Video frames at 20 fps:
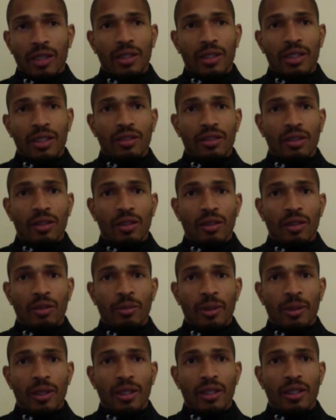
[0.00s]
I need to go,
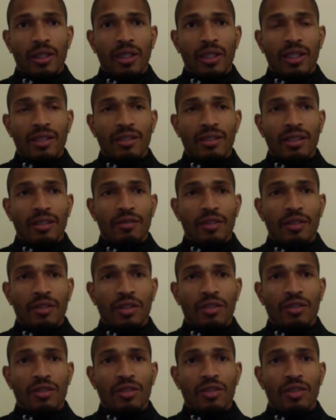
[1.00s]
but instead of
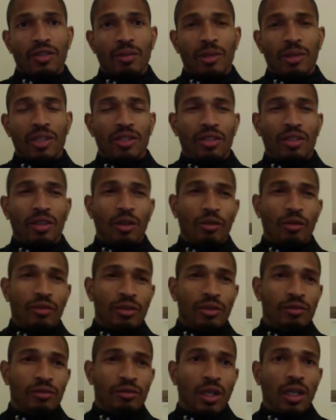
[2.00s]
just, am I just going to go
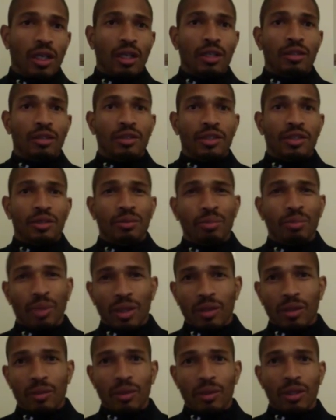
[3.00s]
for a run or do
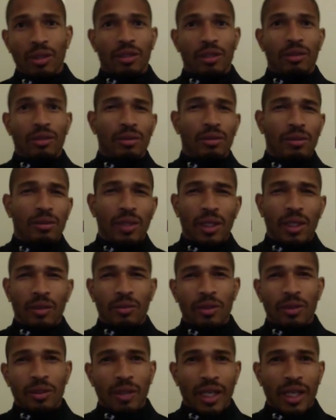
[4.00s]
ball work or like,
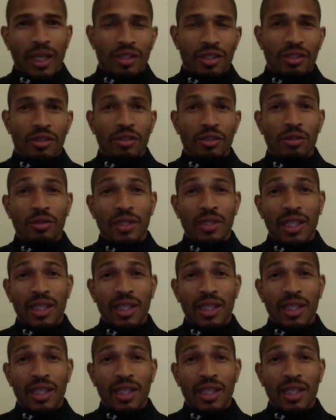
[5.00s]
what do I actually do?